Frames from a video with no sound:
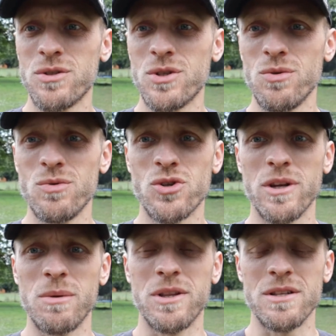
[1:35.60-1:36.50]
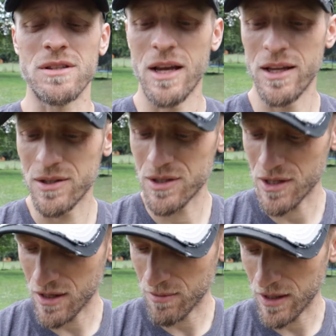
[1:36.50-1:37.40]
too jerky with this lens,
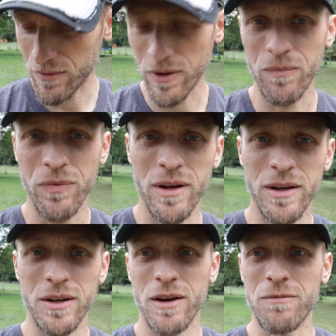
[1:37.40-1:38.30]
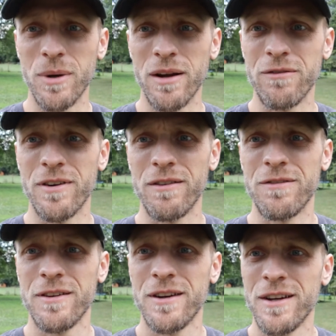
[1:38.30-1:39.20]
but
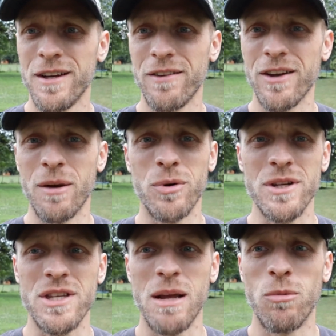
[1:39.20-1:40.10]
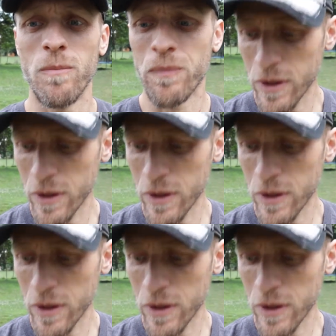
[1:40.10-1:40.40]
I've got it pretty stable.